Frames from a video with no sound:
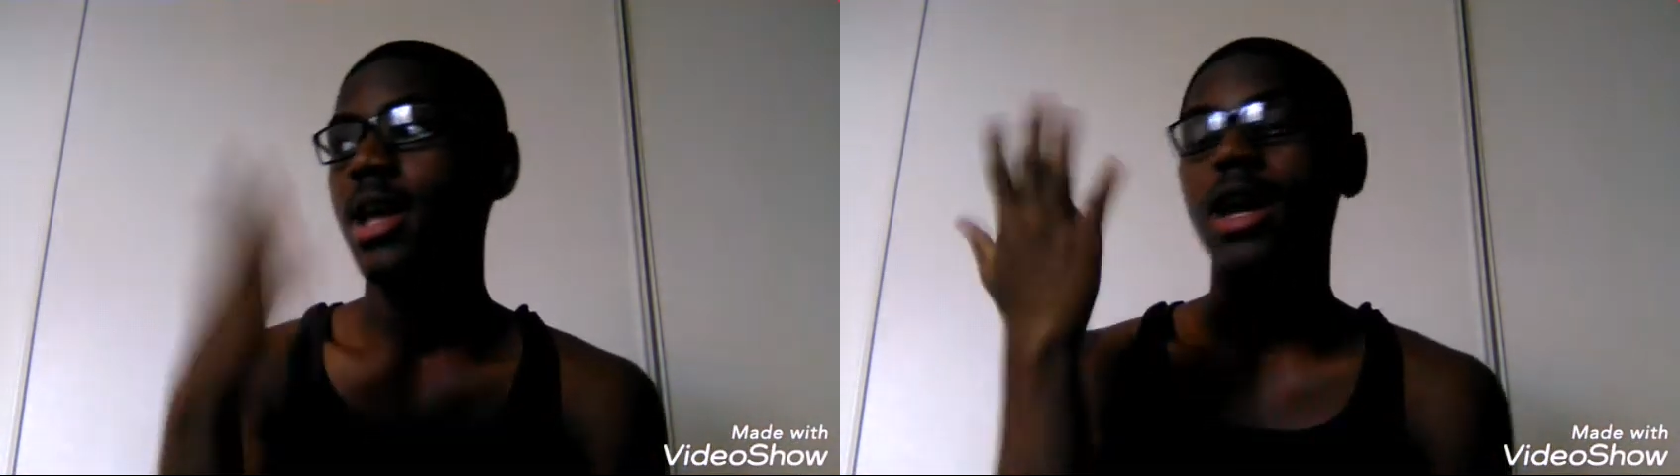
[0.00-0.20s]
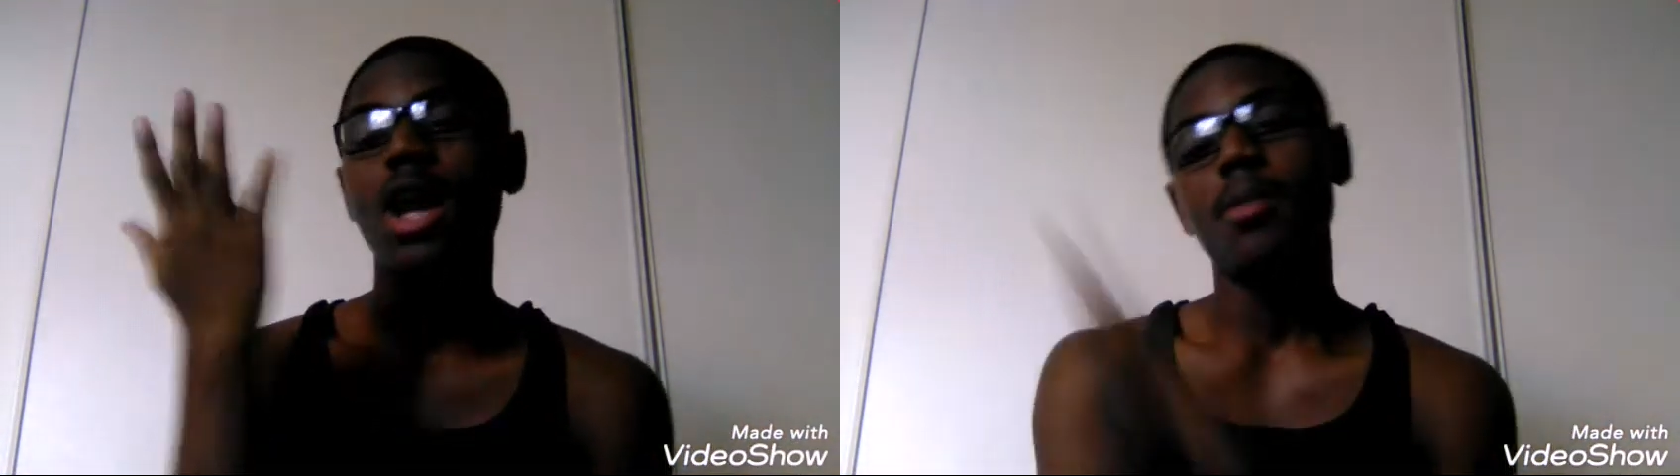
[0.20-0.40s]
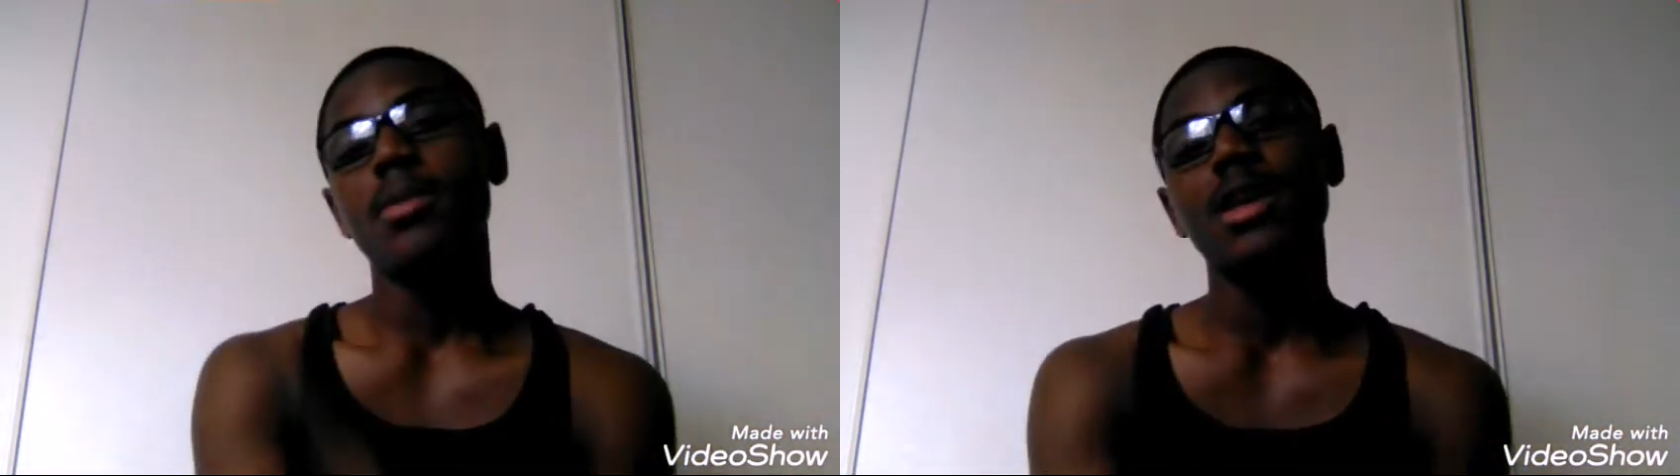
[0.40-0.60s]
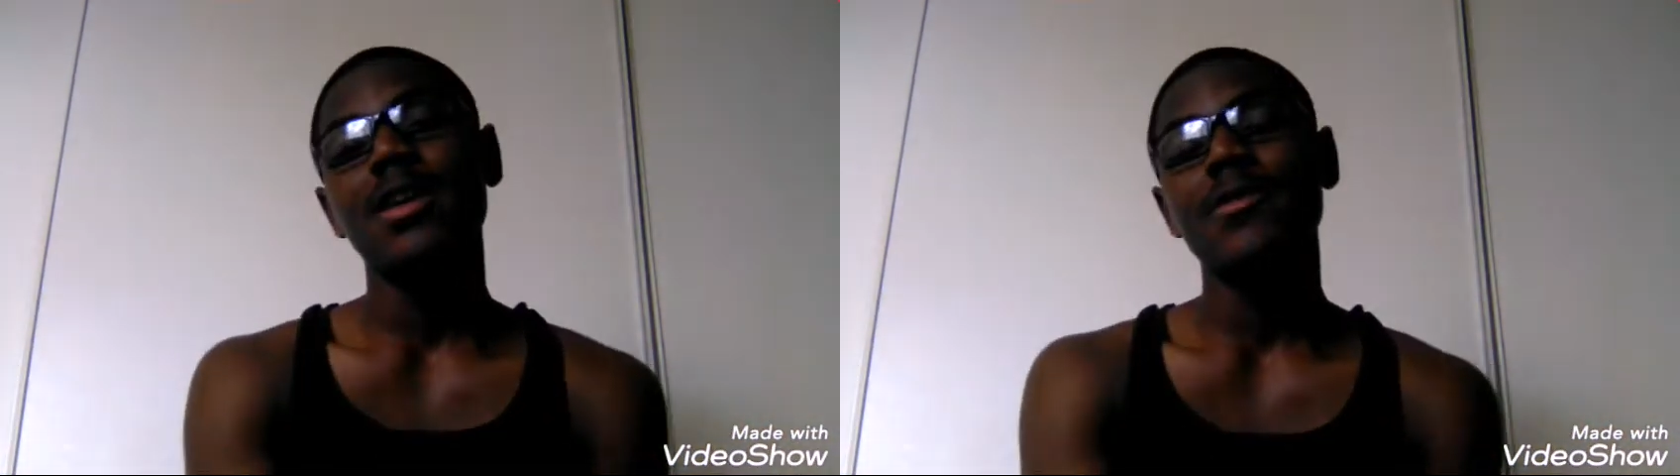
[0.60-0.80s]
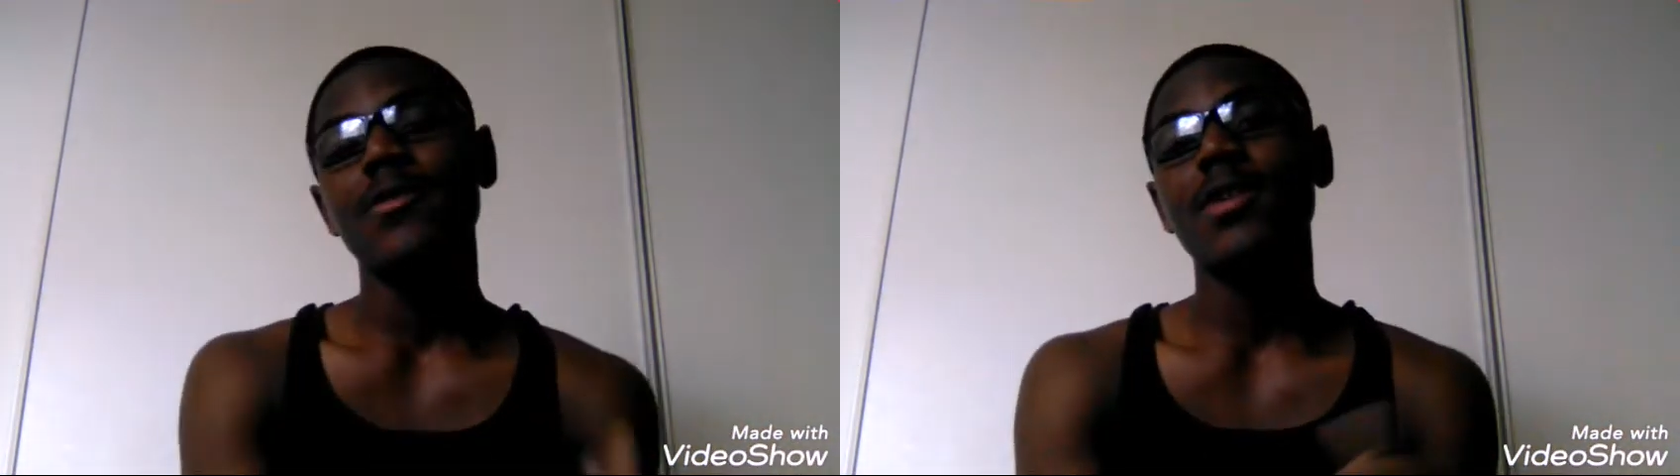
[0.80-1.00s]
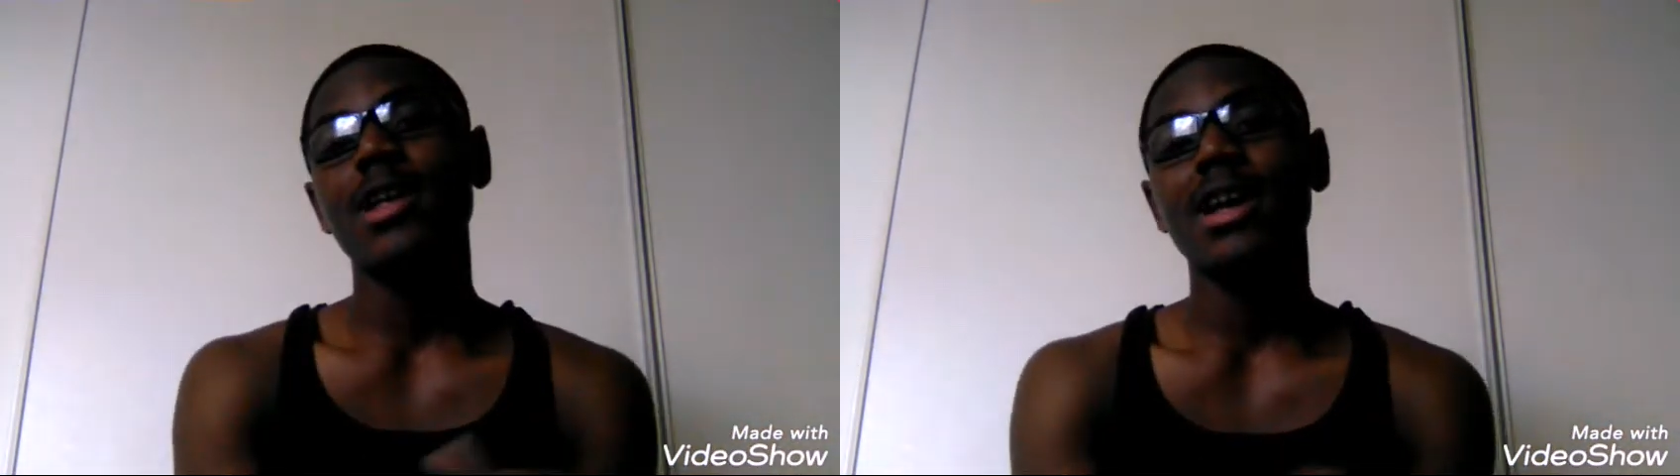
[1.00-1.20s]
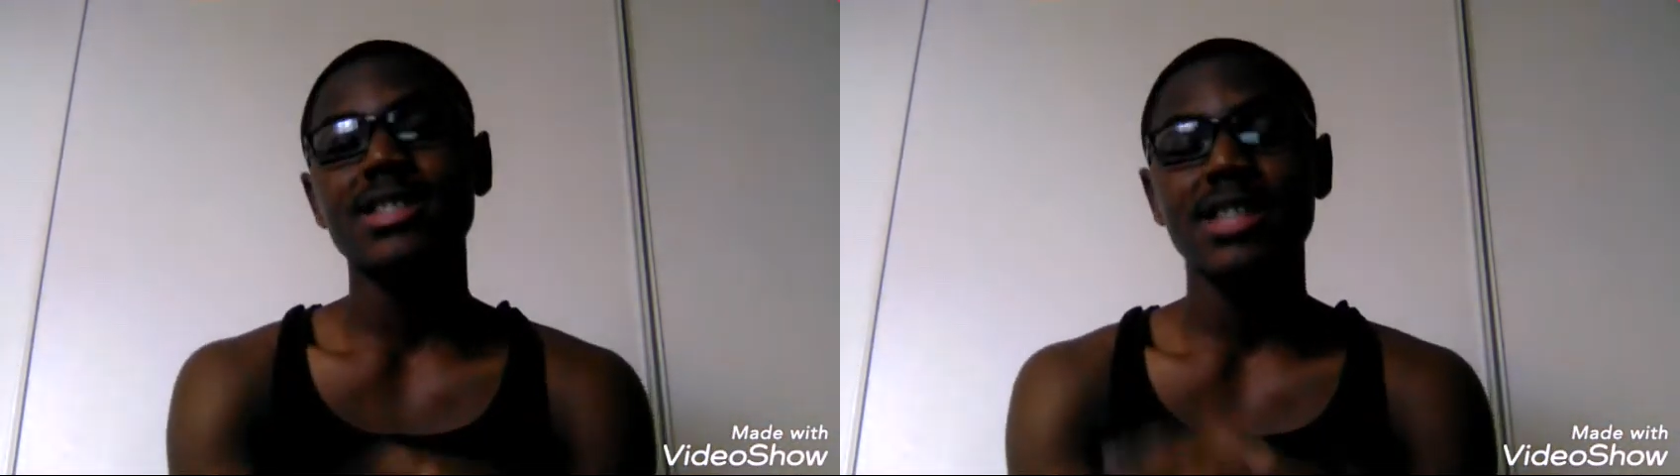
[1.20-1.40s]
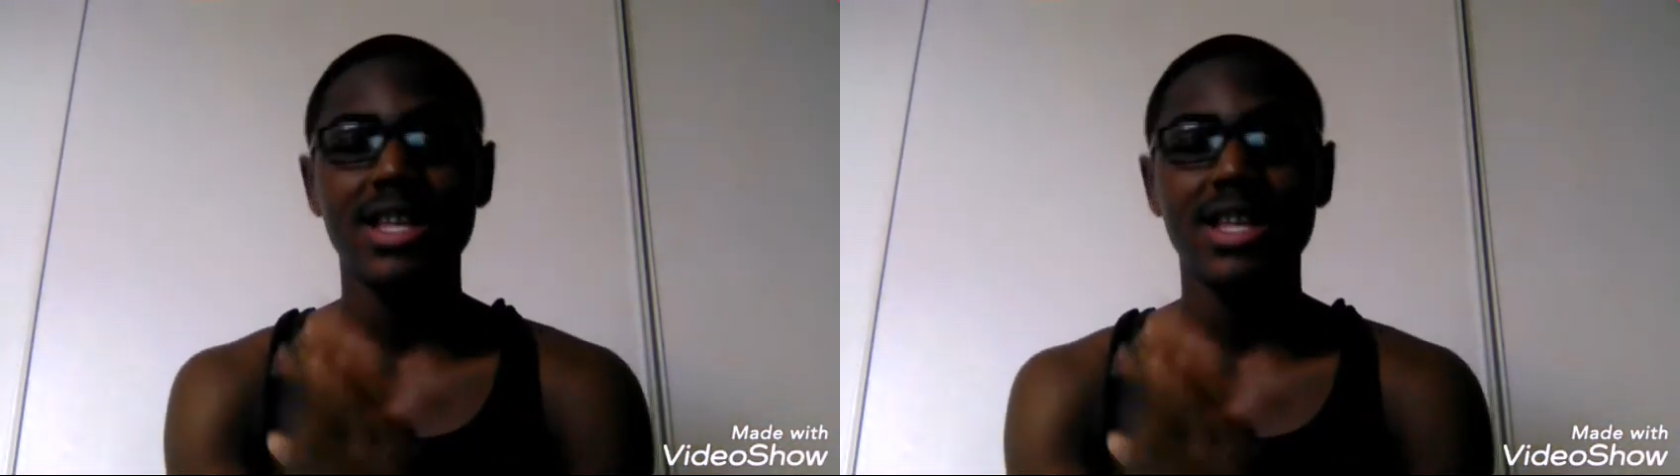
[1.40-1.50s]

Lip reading: comment if you feel like I said